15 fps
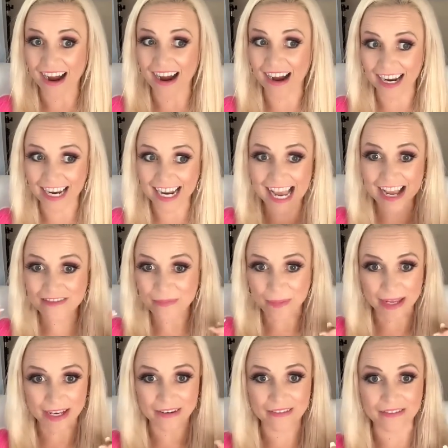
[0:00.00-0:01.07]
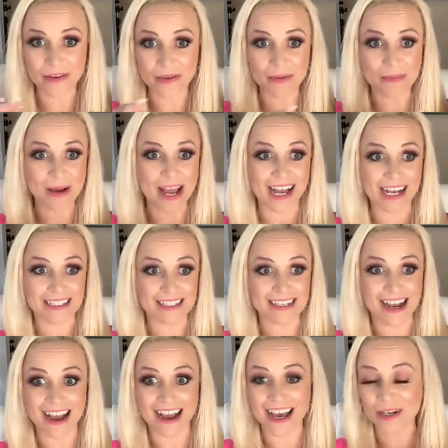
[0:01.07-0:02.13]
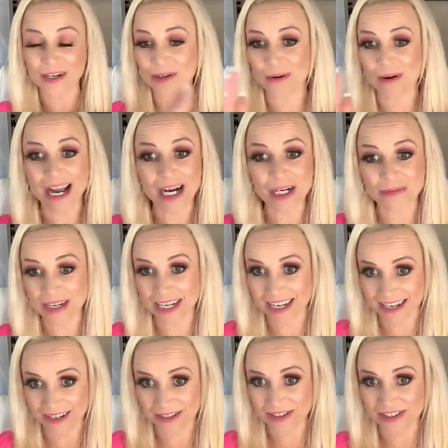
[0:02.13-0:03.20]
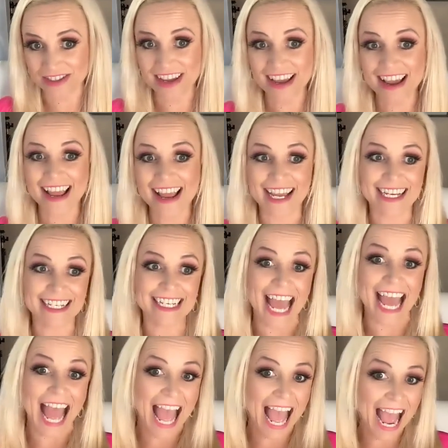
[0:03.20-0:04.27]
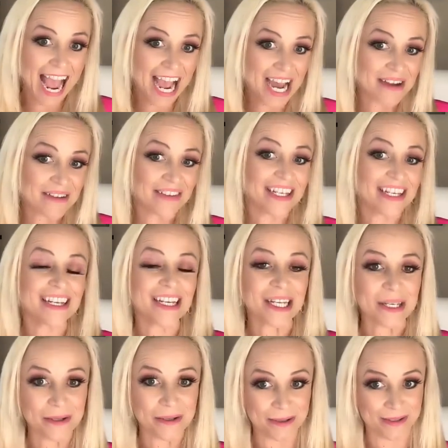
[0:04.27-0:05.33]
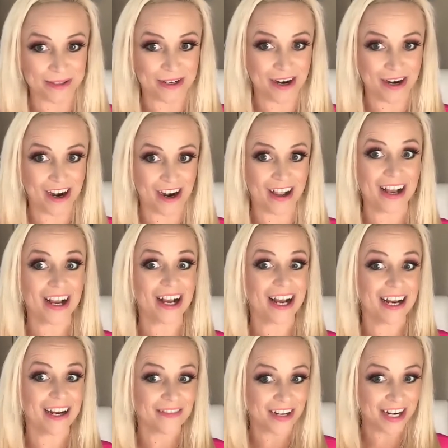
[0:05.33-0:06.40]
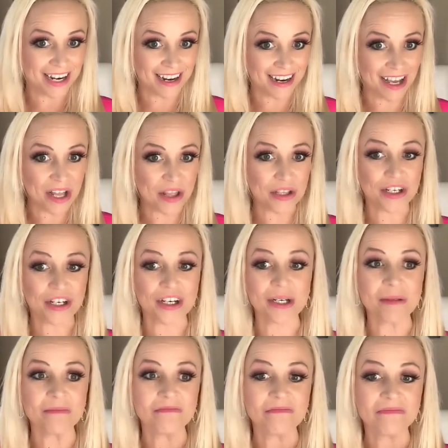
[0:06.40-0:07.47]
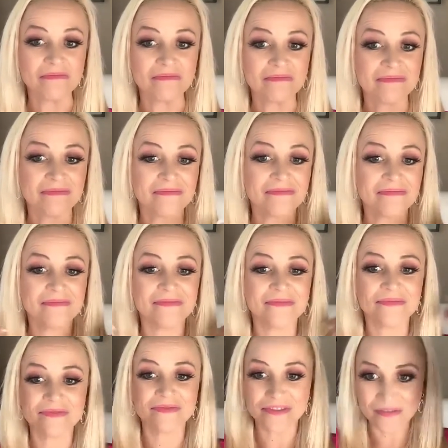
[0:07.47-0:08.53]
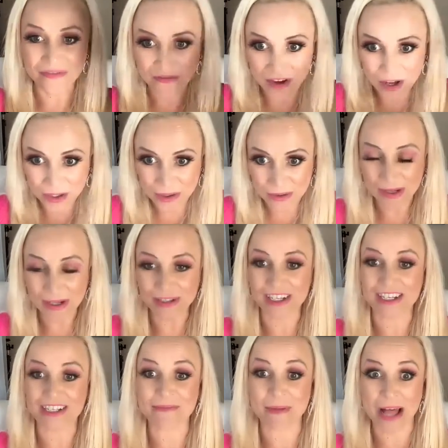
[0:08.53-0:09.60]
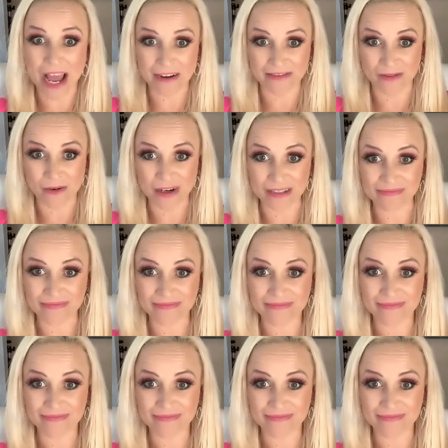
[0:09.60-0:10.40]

I have been for the past, I don't know how many years, an avid user of another funnel building platform,